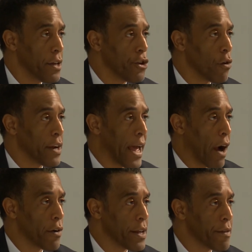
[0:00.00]
your
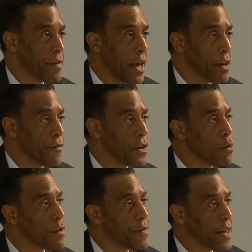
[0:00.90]
narrative, and a
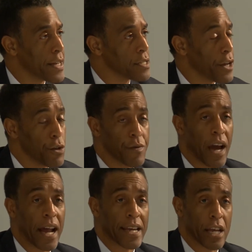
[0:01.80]
few of the things that you've
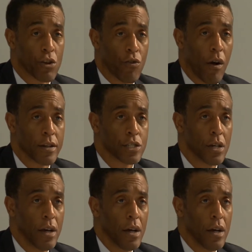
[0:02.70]
got to get across